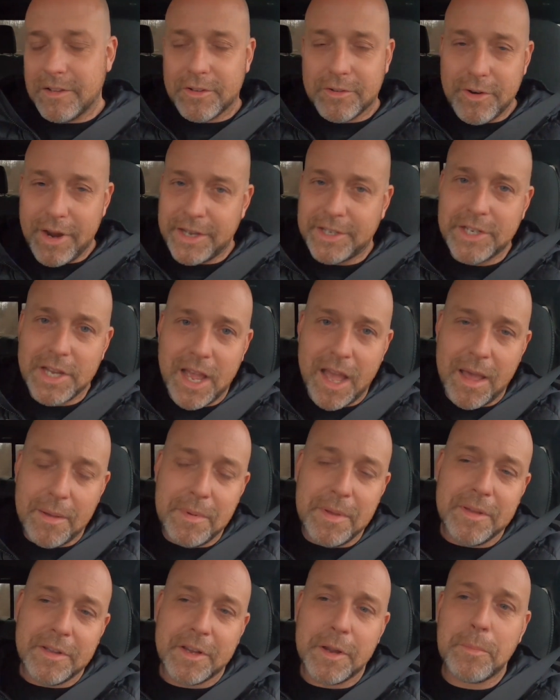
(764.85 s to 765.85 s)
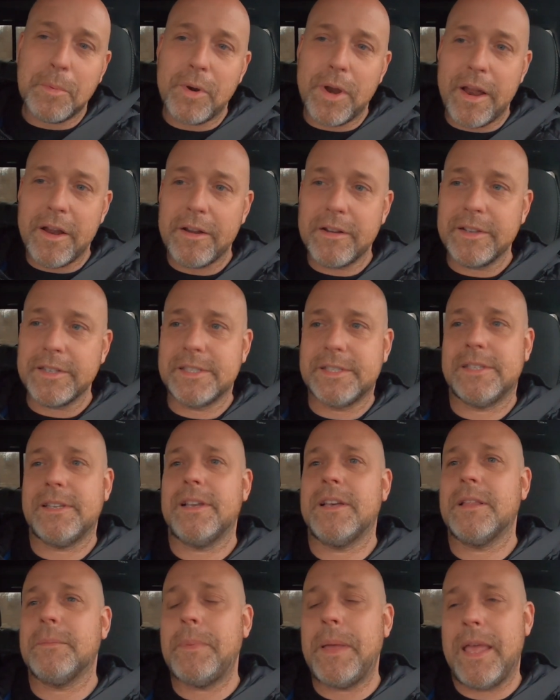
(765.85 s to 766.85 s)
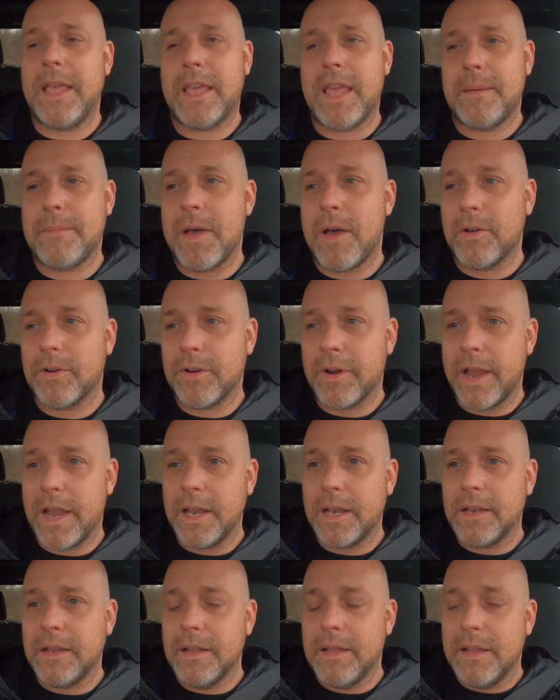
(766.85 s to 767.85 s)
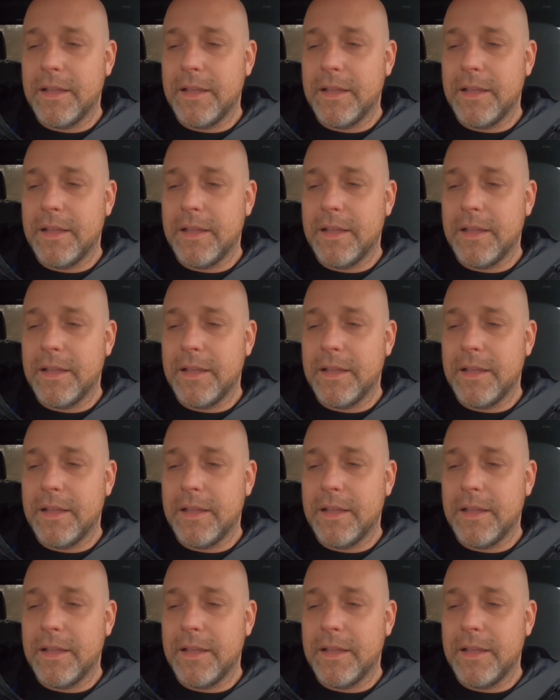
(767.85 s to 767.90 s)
Great job, Caprera's. The paint came out great,